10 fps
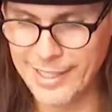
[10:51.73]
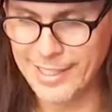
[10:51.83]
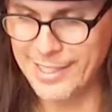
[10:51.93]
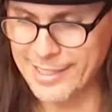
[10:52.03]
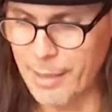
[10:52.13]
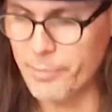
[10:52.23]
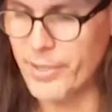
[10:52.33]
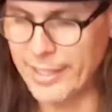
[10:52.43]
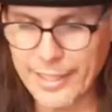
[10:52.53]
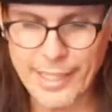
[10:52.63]
Something
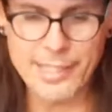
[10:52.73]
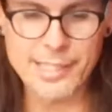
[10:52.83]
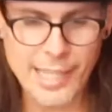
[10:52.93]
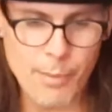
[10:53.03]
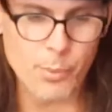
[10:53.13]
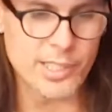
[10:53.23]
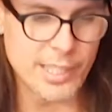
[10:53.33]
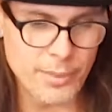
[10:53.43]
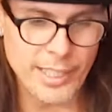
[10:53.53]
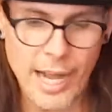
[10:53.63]
that doesn't come with
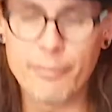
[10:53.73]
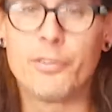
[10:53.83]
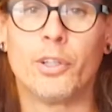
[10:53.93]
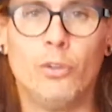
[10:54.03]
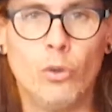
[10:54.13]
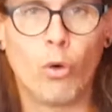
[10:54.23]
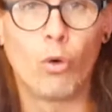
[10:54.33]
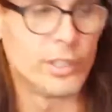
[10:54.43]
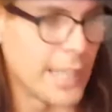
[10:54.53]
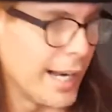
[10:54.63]
something I have to ignore
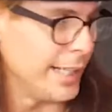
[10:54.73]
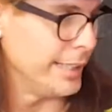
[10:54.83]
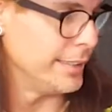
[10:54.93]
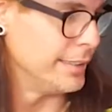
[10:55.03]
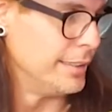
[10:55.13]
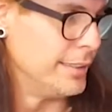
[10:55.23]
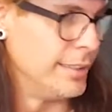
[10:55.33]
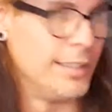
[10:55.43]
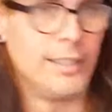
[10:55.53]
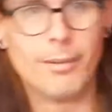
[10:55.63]
entirely.
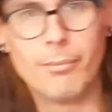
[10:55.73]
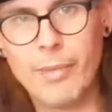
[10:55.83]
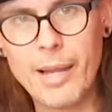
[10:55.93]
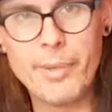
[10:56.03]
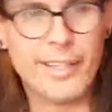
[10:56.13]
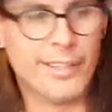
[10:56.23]
Maybe